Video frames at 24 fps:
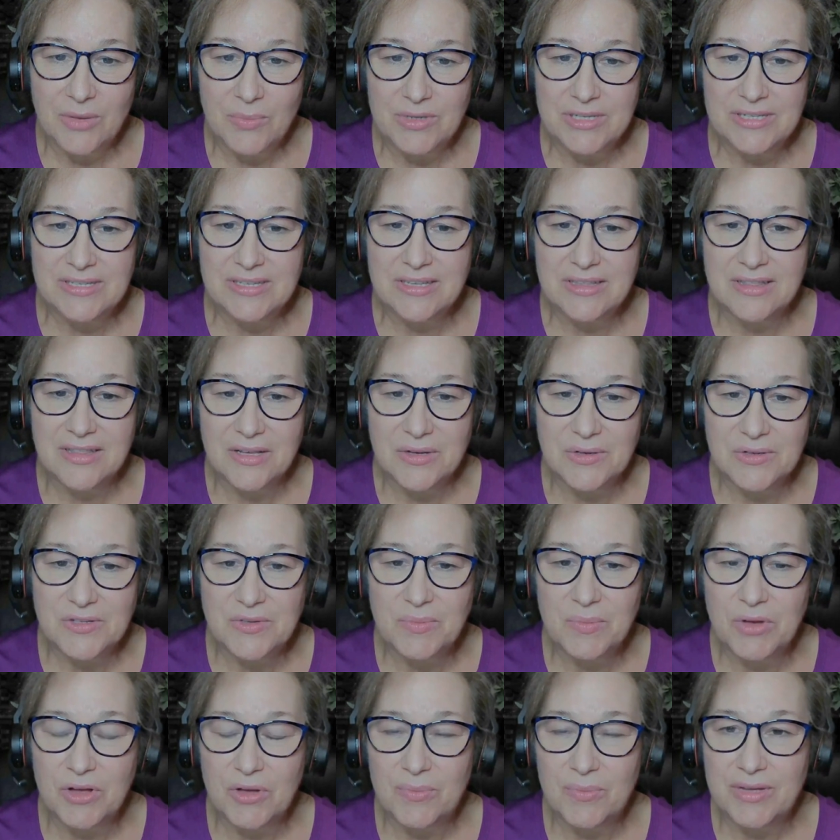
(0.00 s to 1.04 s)
it was in
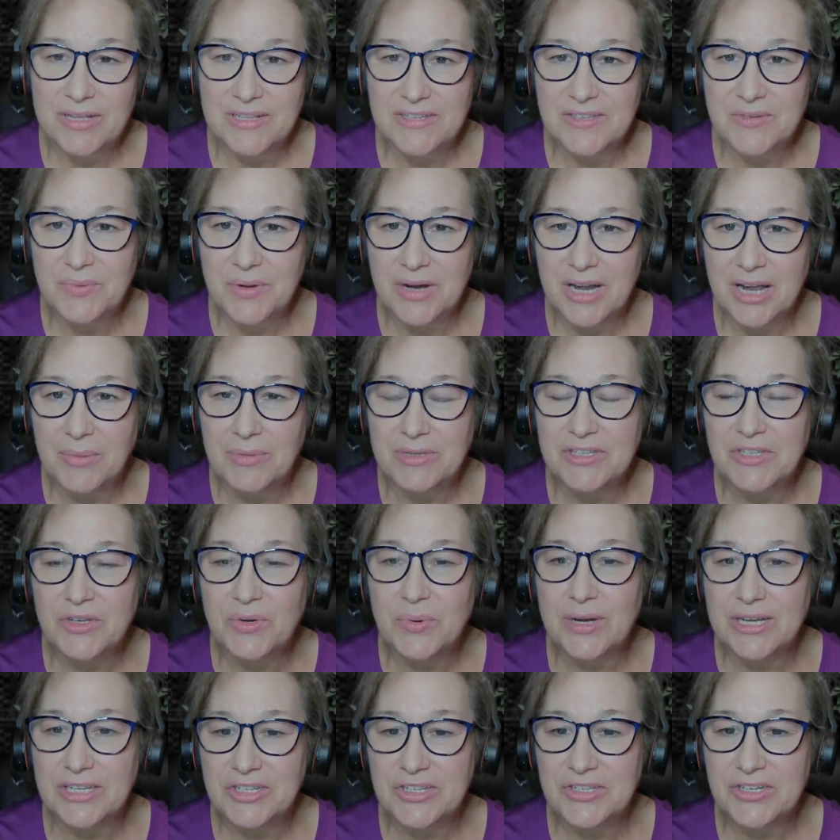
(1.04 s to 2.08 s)
those moments when I was
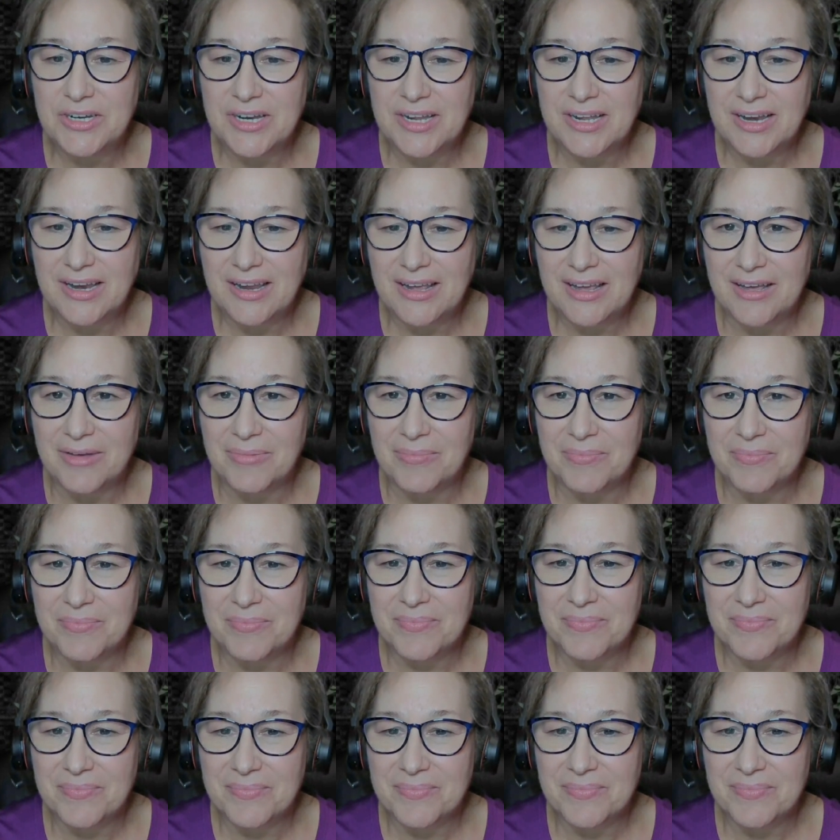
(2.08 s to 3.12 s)
questioning him,
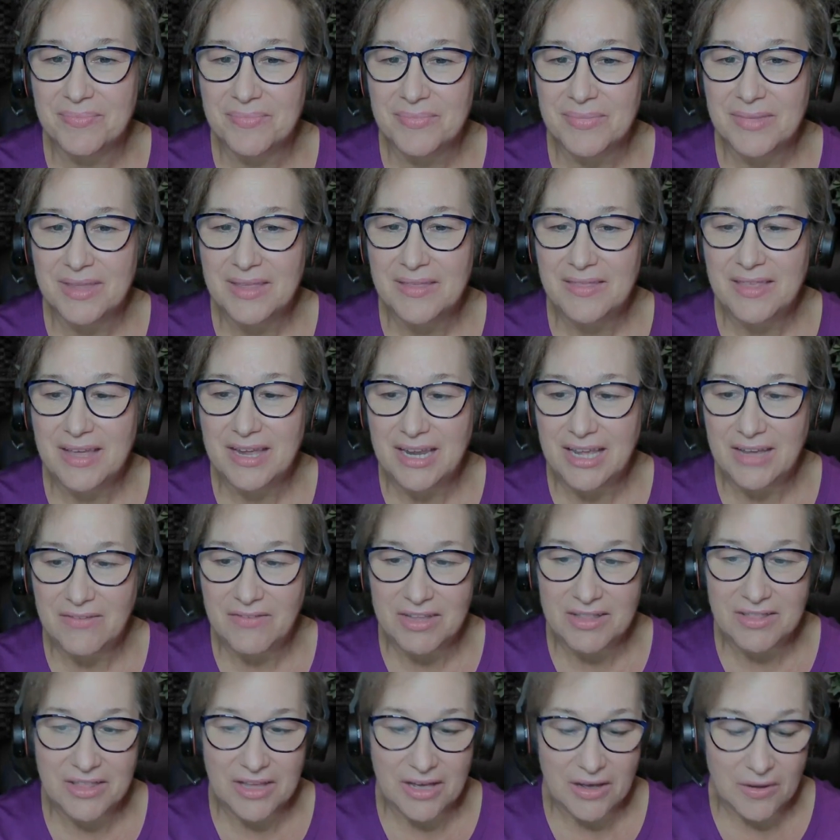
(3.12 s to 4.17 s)
that
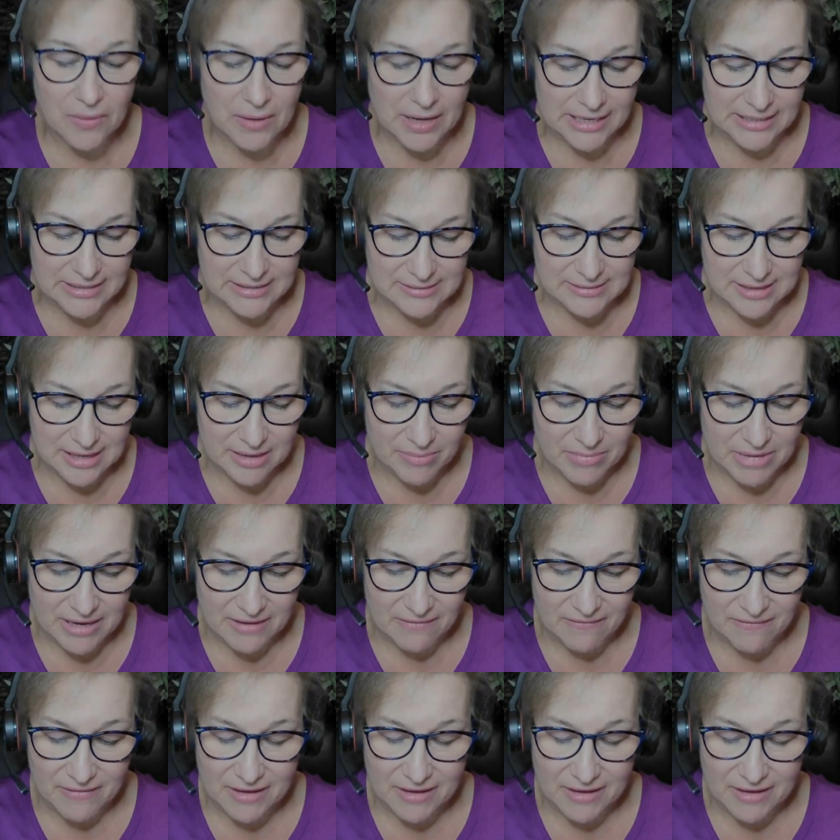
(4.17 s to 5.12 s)
even though I say my